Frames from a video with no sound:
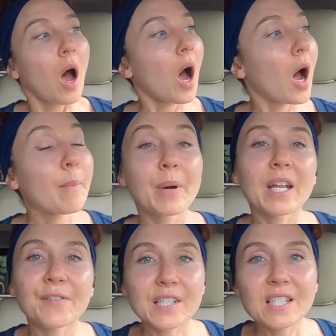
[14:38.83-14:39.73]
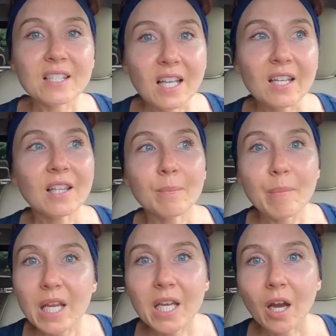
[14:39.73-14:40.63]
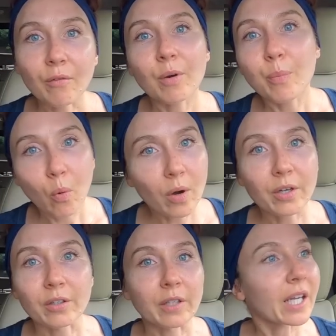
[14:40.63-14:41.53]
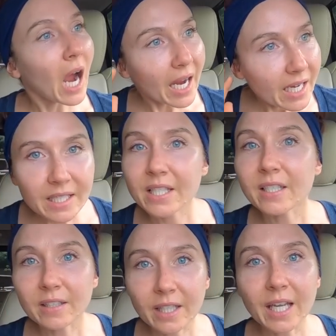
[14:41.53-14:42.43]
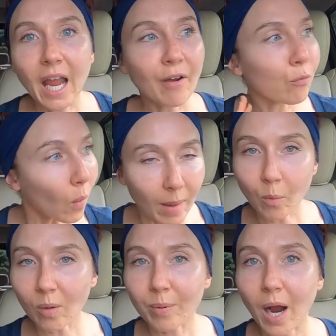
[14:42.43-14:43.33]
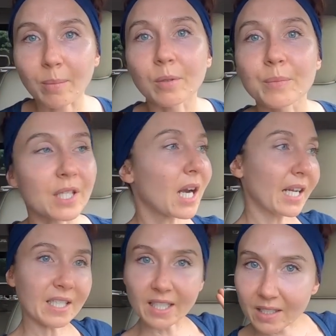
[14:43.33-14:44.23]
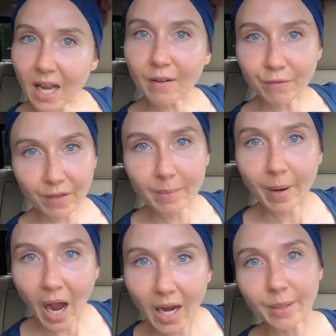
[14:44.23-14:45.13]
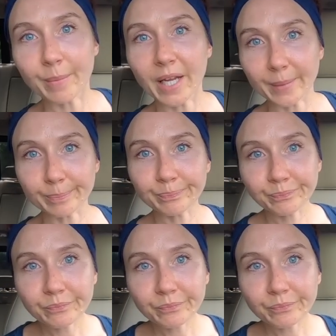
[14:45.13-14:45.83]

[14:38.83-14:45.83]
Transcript: But if he sees anything media or reporter, like I instantly have way more problems than I did 10 feet behind me.